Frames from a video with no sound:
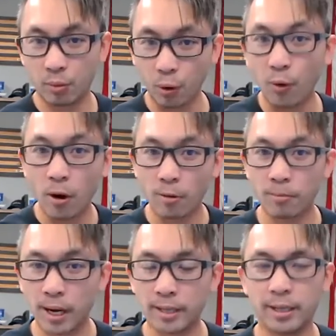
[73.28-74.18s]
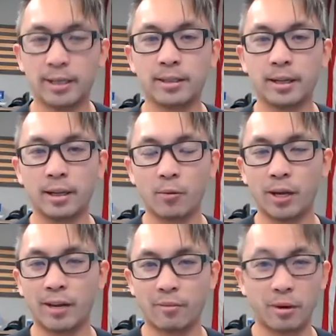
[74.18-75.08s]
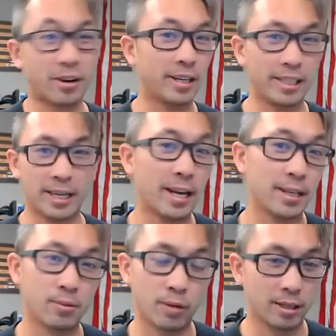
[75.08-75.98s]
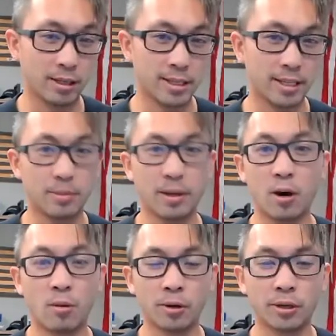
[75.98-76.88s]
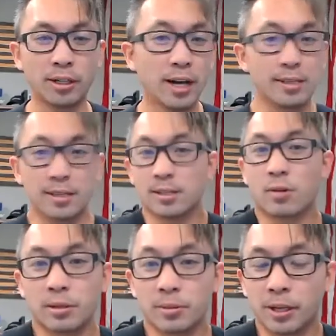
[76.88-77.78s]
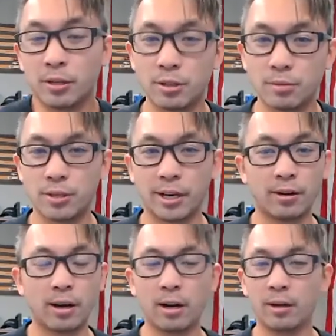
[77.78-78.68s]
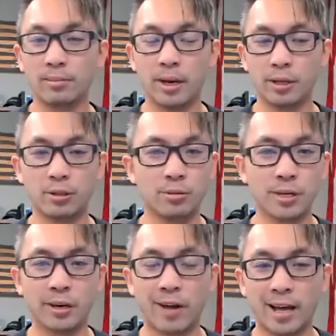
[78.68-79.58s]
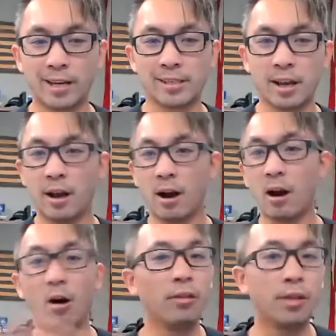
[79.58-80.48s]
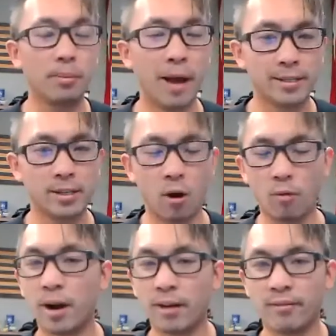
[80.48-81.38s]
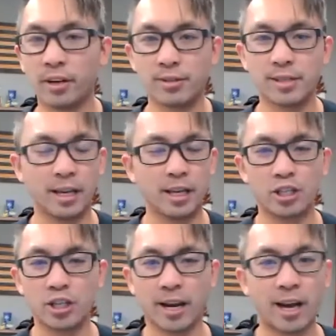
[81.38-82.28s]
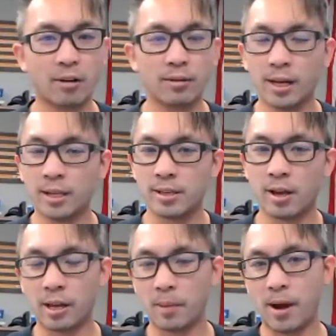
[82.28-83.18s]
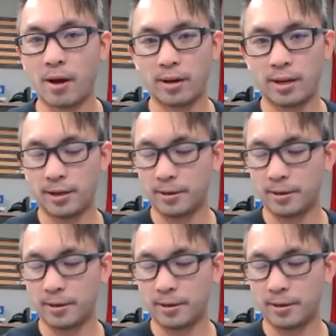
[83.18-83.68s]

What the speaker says: through Homebot, and that way you have a better idea as what it looks like to be a homeowner, subscribe to my YouTube channel. All my YouTube channel has all the past Homebot videos that you can check out talking about